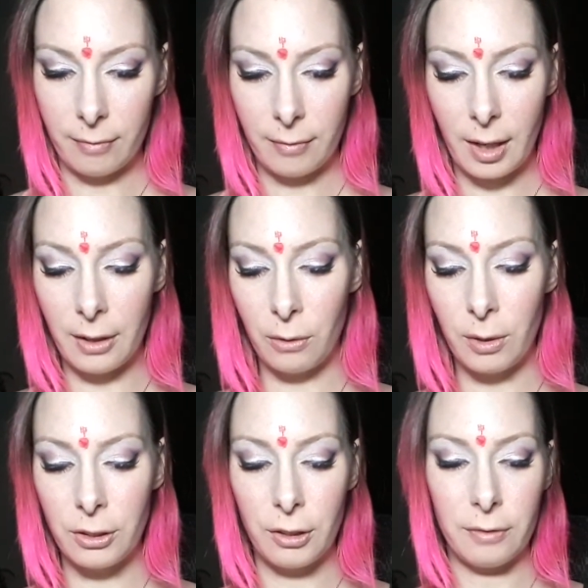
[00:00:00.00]
I don't
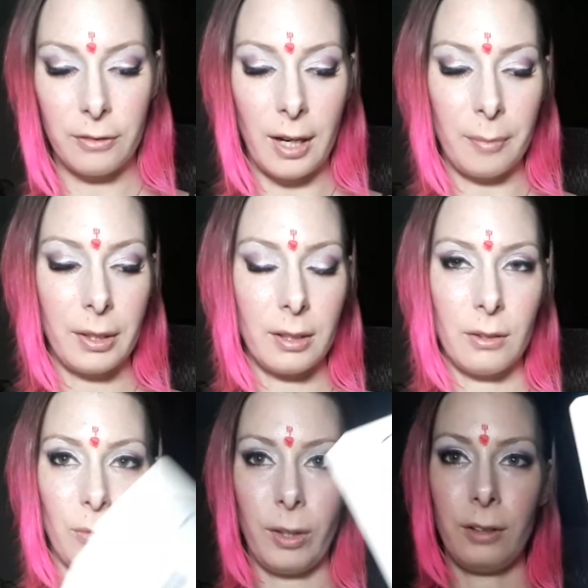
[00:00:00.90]
want you to fret because
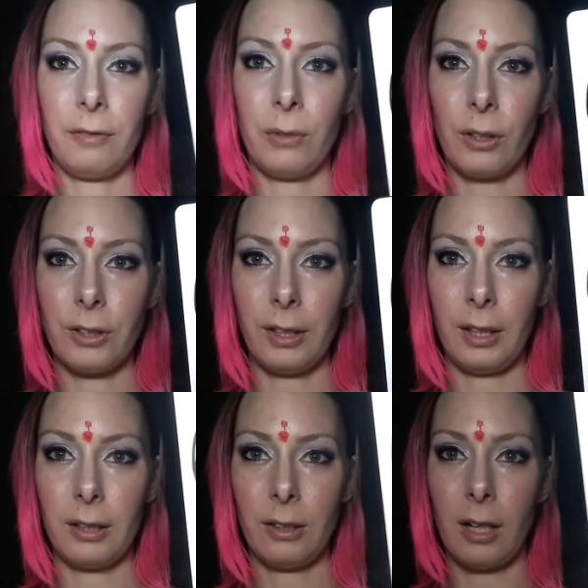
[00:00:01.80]
the Wheel of Fortune
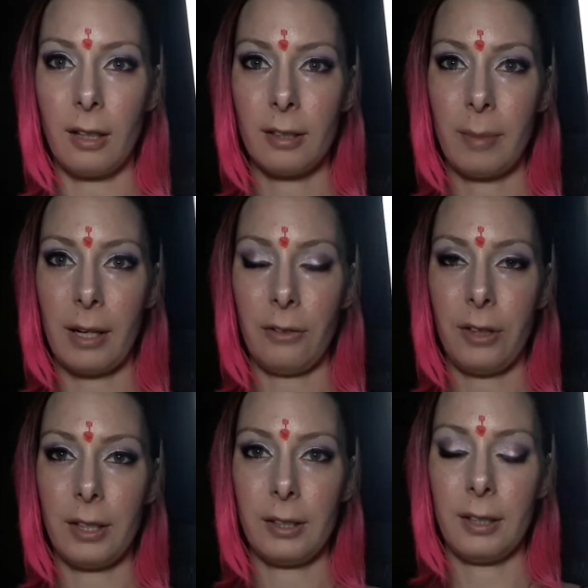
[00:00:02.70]
here talks about
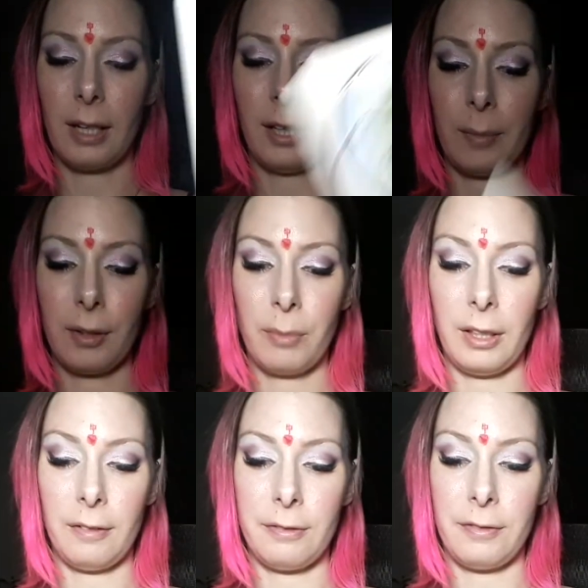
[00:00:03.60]
this dynamic
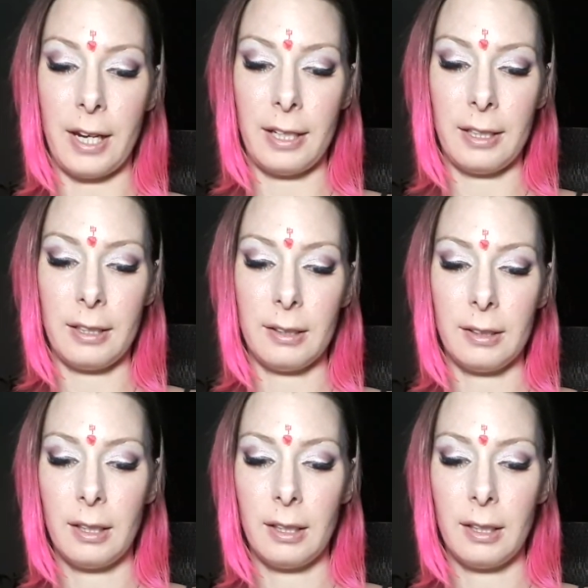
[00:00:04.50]
being fated.